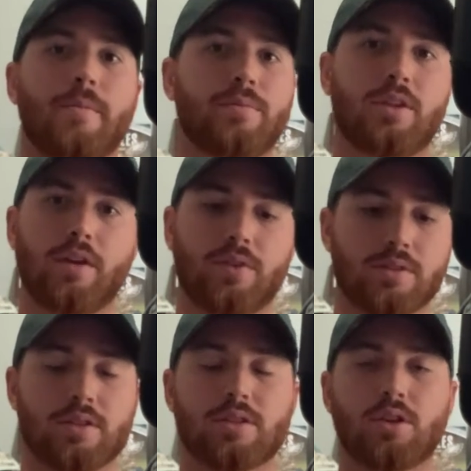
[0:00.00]
Defense
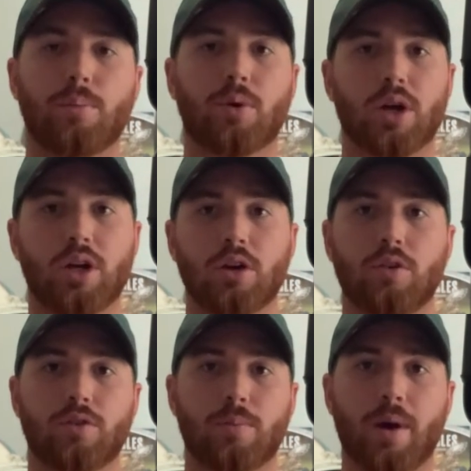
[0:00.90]
is still pretty good
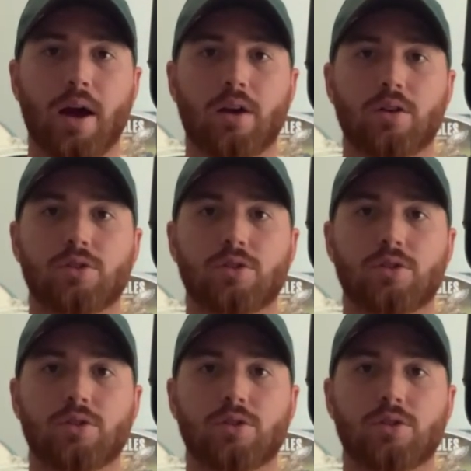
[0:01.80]
for the Packers,